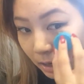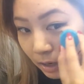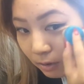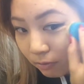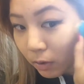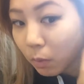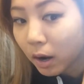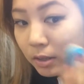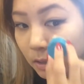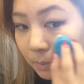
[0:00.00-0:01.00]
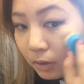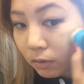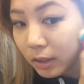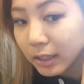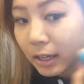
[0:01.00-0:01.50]
if you want something
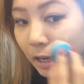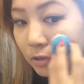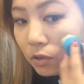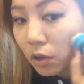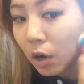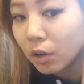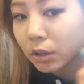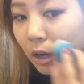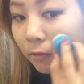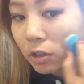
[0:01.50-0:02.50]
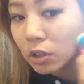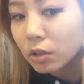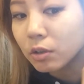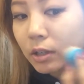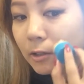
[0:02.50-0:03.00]
really natural, all you have to
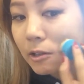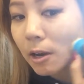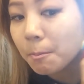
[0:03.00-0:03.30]
do is